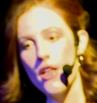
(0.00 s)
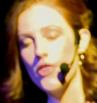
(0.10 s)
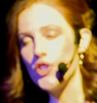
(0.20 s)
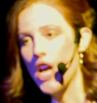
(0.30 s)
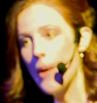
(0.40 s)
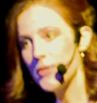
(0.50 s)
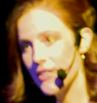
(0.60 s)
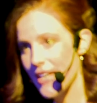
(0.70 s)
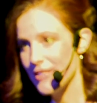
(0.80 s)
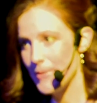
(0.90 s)
the job
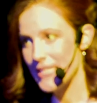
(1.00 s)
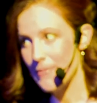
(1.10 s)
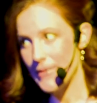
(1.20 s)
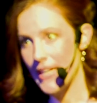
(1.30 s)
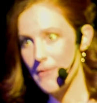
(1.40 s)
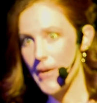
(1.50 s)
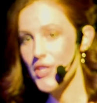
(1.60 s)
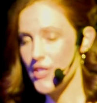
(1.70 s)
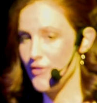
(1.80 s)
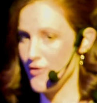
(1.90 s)
turned out to be something
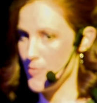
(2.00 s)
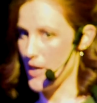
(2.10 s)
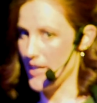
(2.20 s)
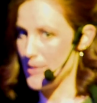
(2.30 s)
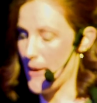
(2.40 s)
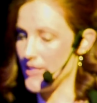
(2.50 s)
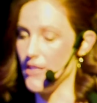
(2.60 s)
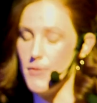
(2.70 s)
much different from what I expected.